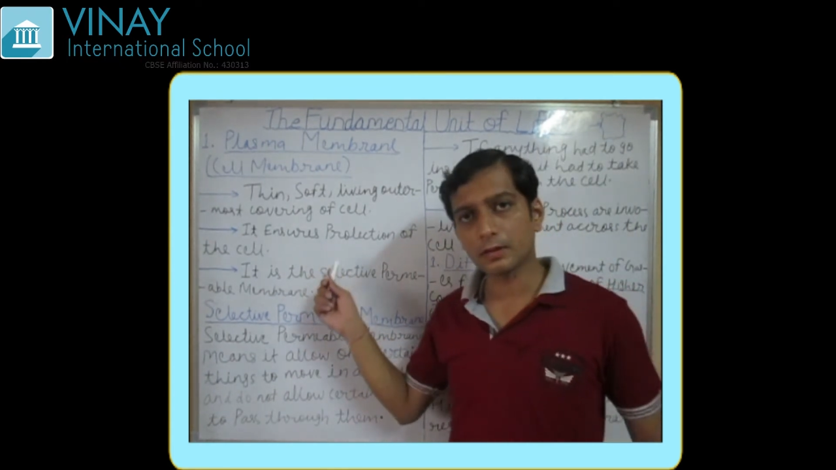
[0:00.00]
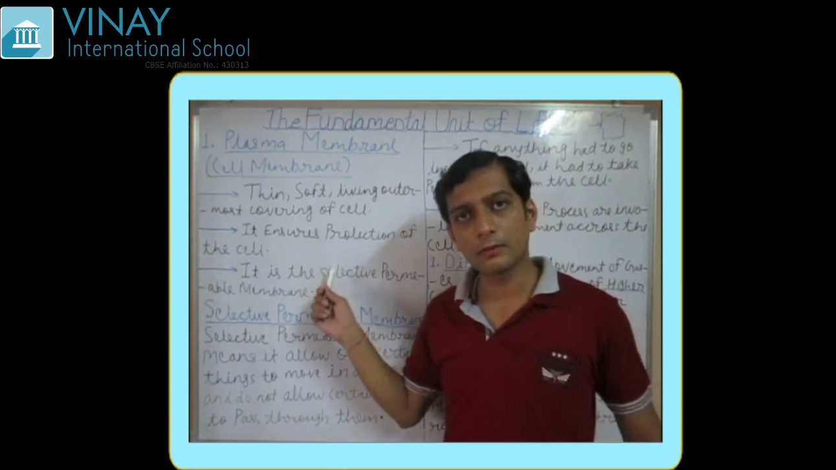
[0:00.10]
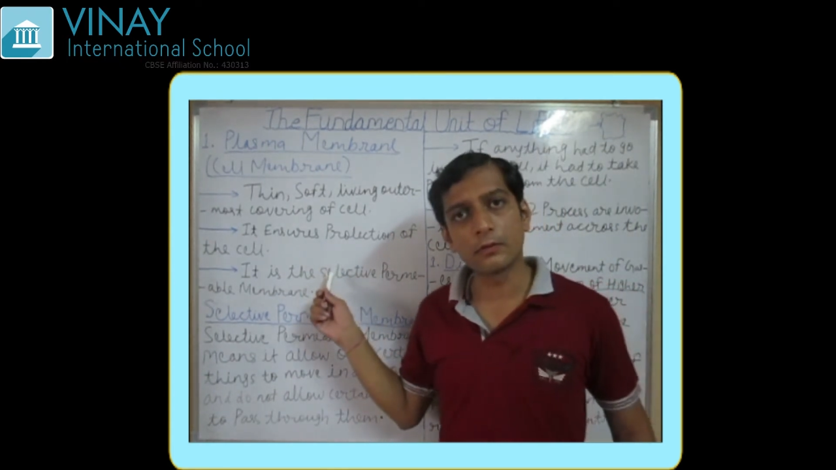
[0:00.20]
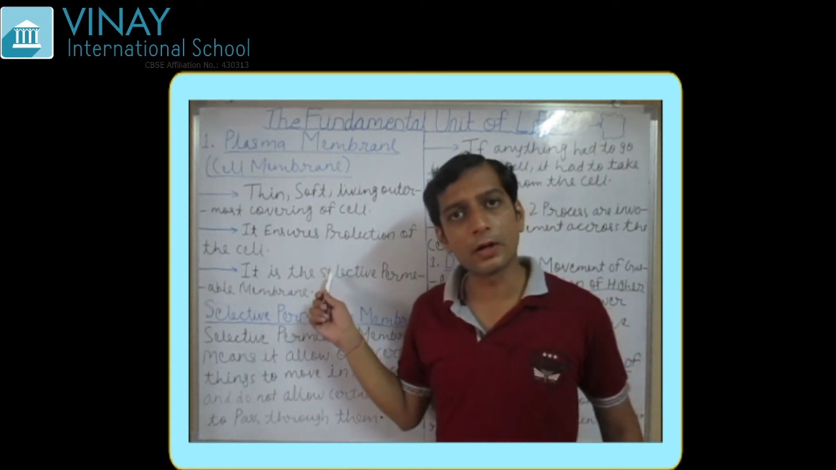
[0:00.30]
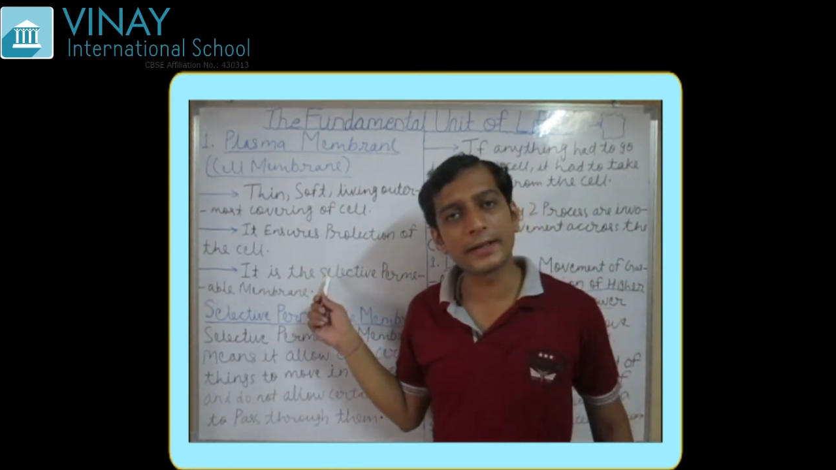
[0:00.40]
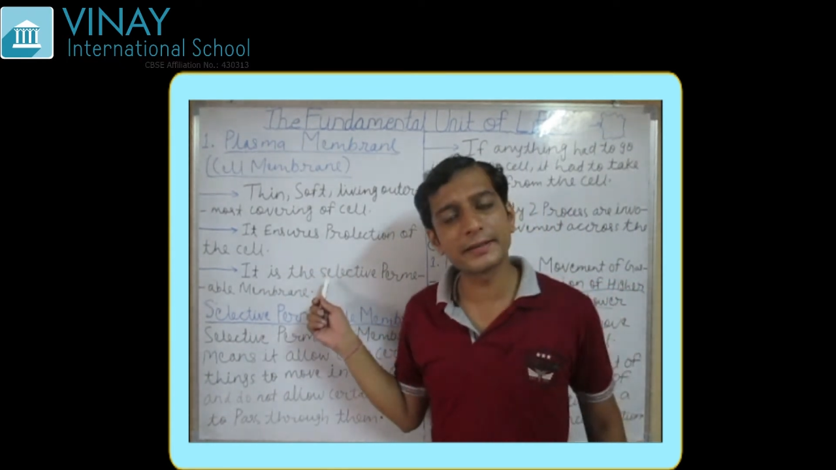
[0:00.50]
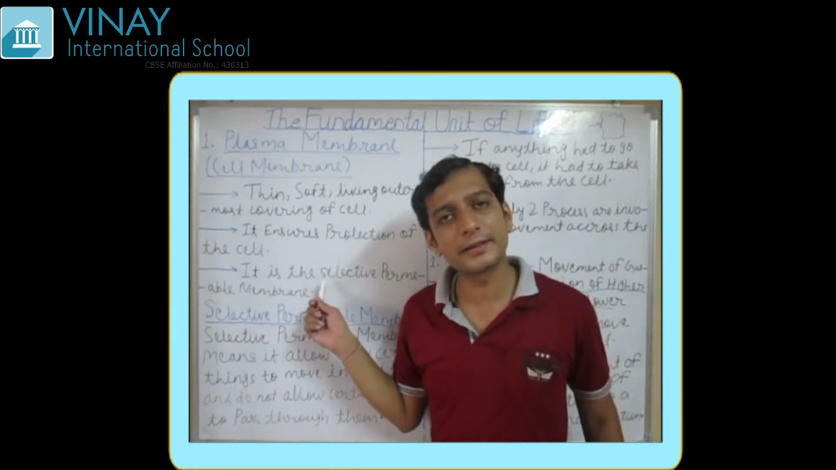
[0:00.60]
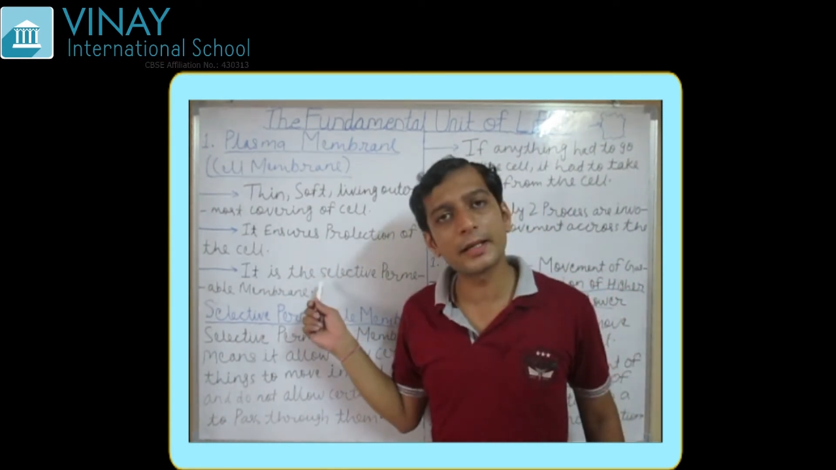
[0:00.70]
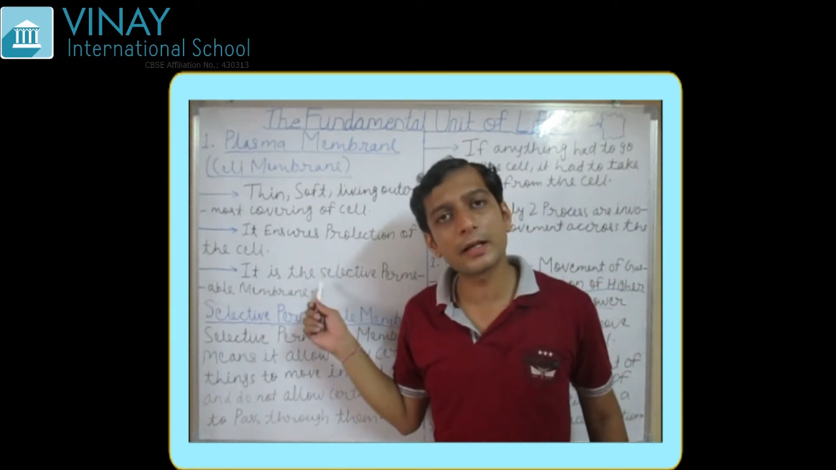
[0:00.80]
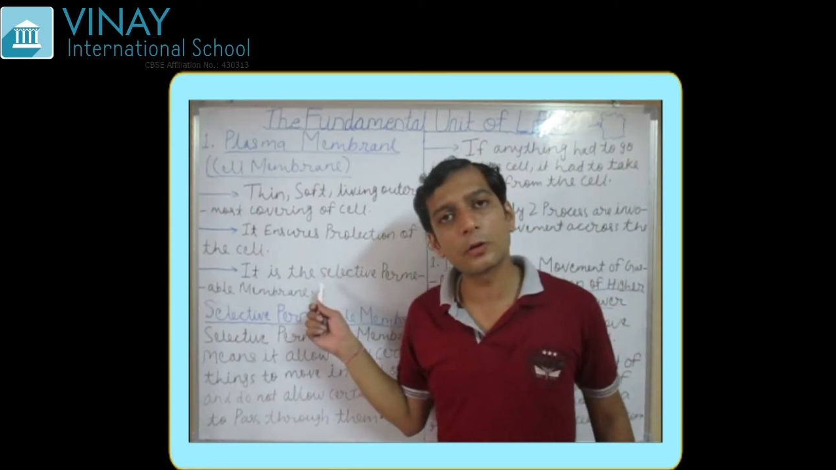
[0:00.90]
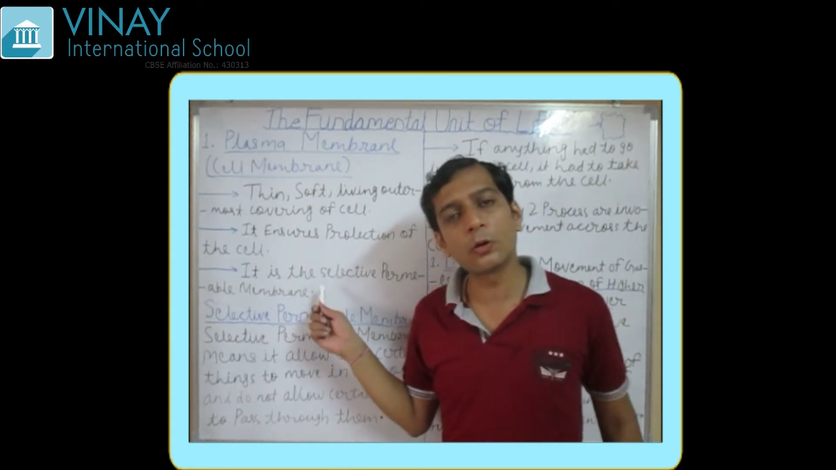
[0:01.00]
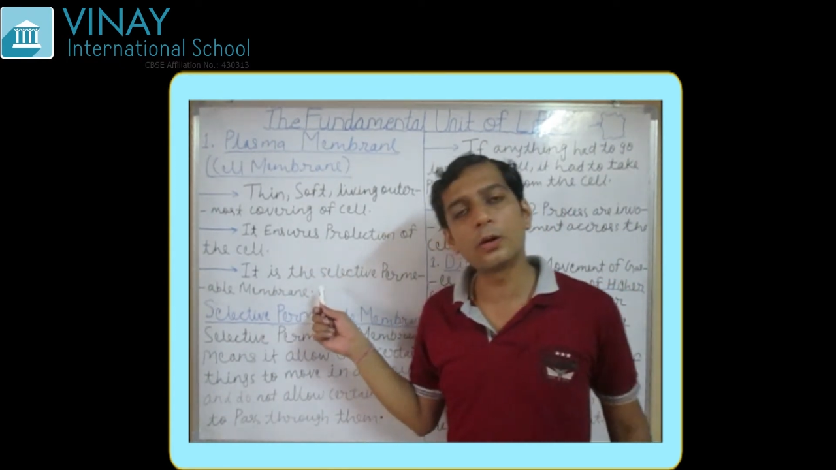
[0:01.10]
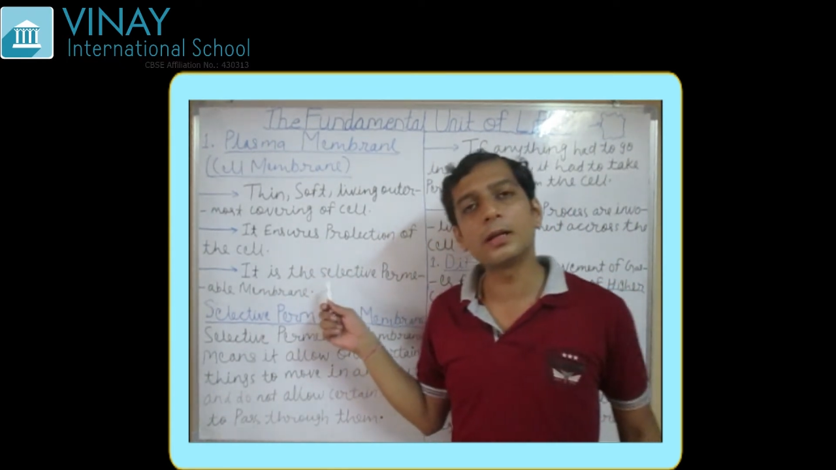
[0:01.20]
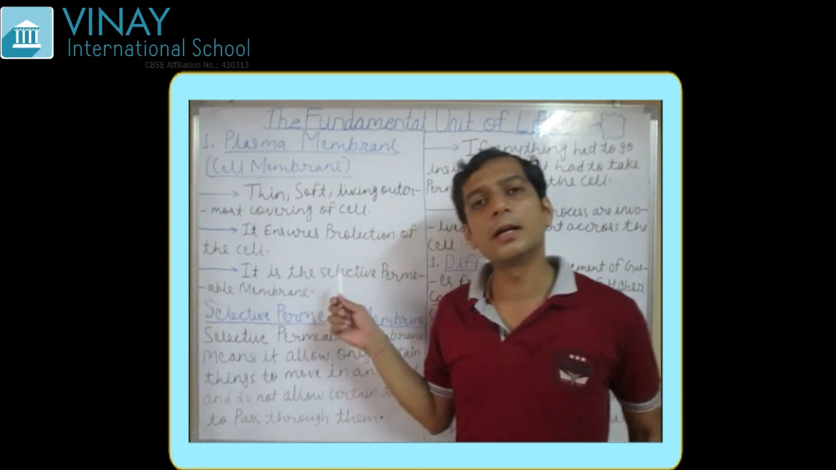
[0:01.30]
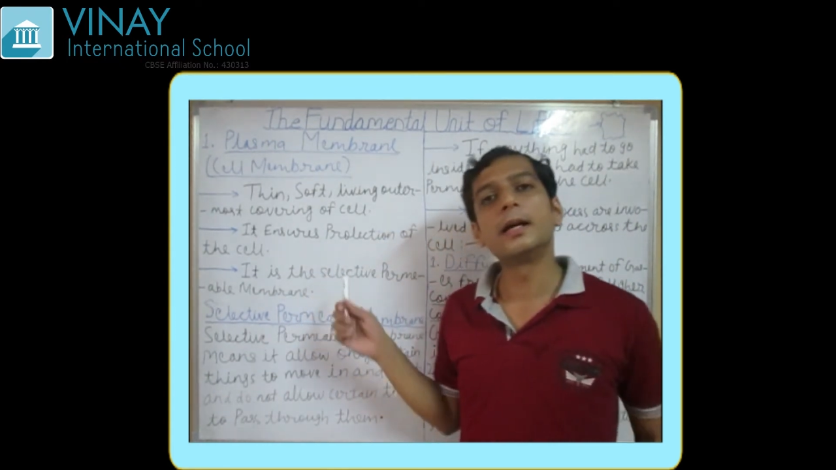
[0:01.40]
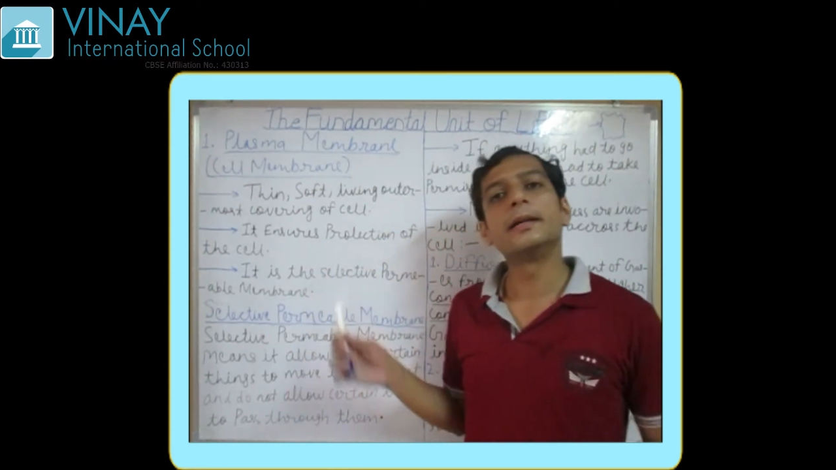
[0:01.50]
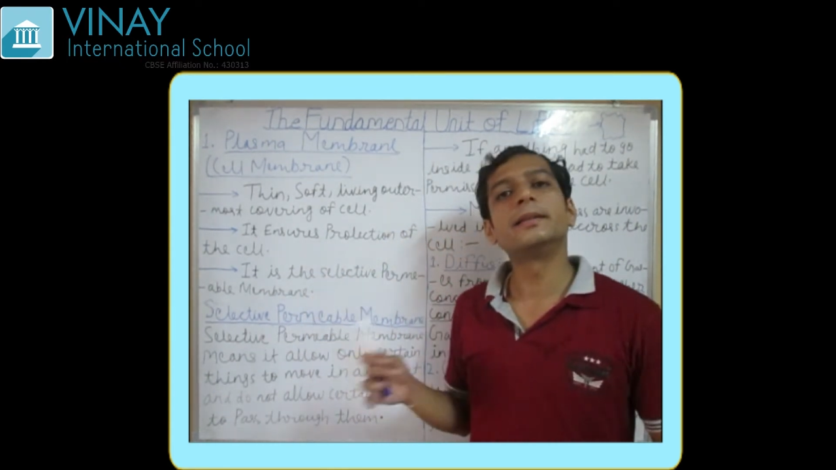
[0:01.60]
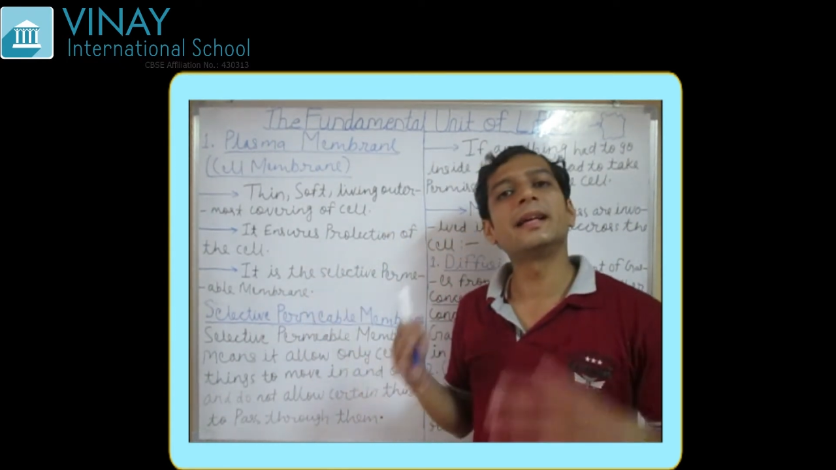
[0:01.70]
What is their role?